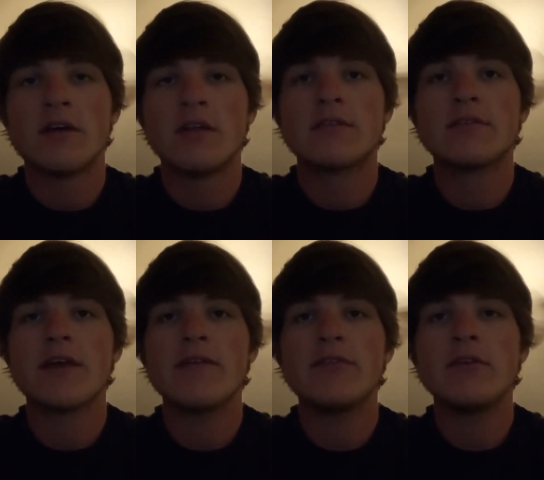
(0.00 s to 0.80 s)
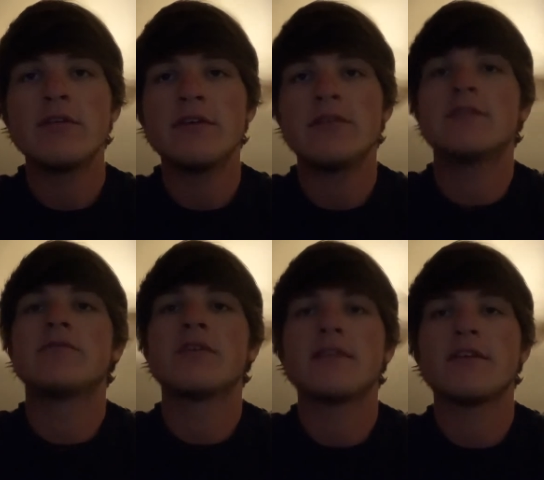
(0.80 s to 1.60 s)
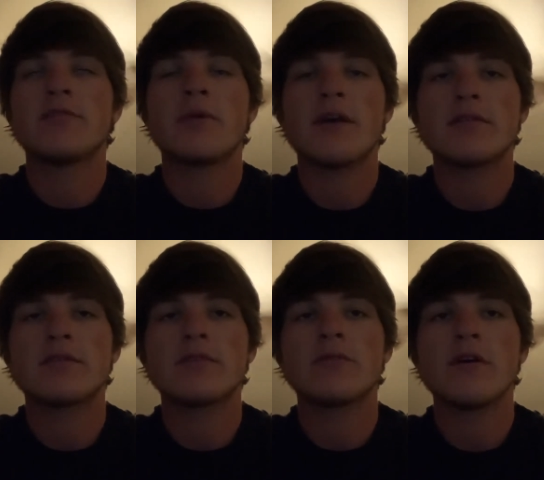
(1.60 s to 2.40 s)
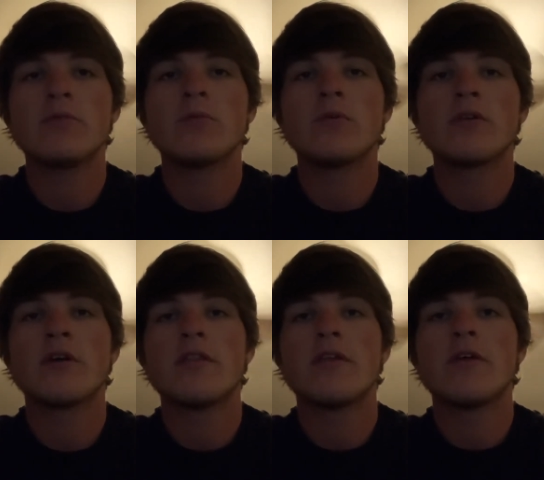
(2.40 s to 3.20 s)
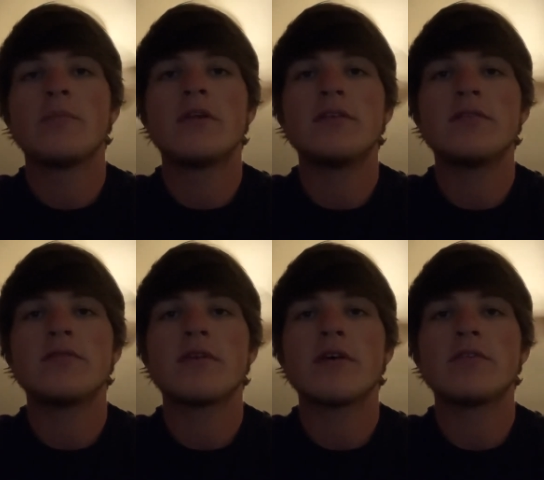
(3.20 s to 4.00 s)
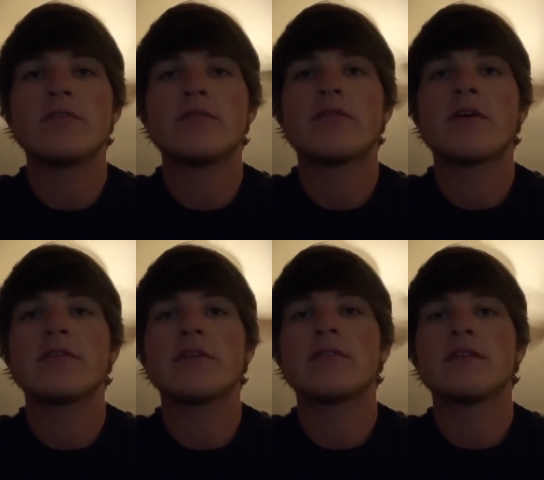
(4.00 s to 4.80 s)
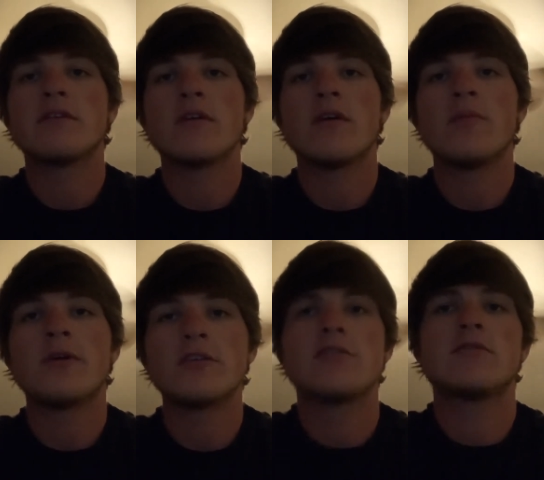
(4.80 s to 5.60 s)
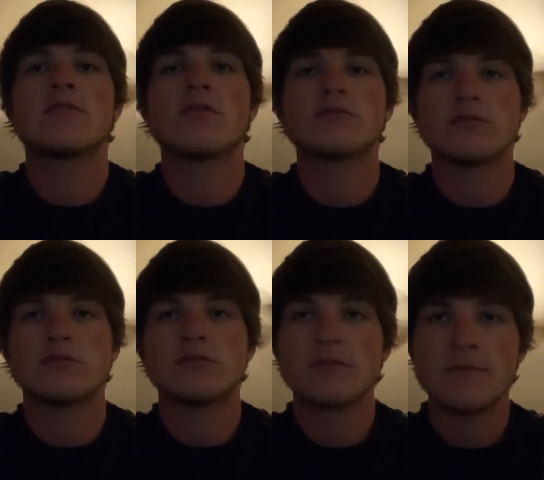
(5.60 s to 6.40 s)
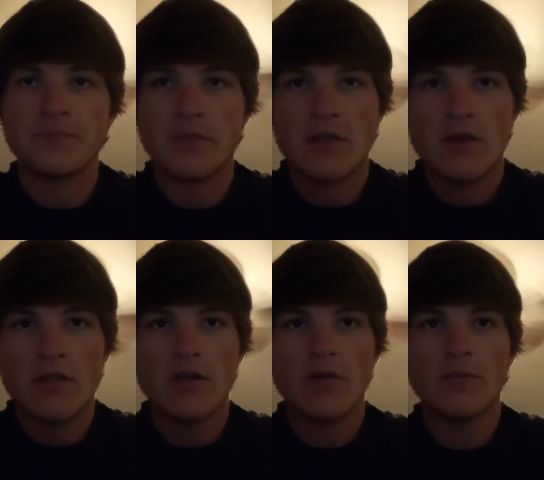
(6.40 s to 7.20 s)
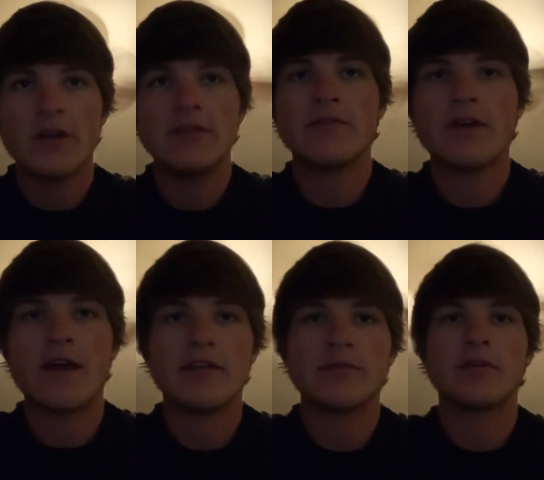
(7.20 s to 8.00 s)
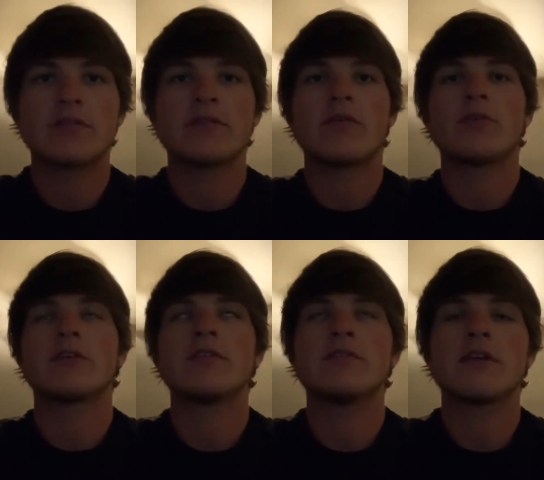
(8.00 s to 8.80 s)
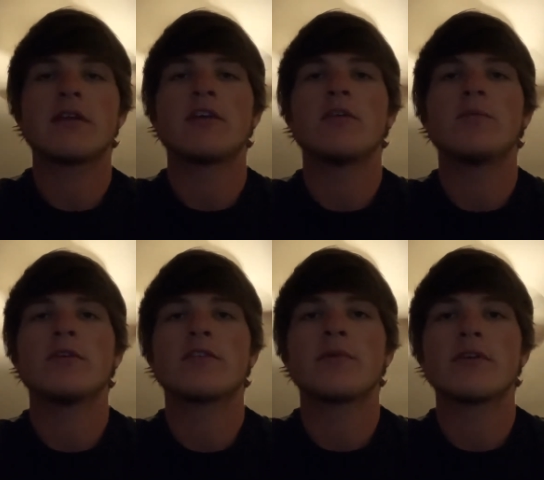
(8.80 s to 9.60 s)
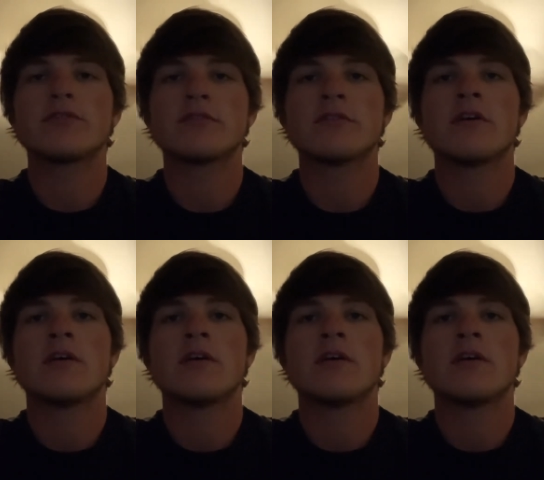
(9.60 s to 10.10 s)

Since live theater is an event that is practiced around the world, there are many different values found in theater among these cultures. There are many different aspects of artistic and human expression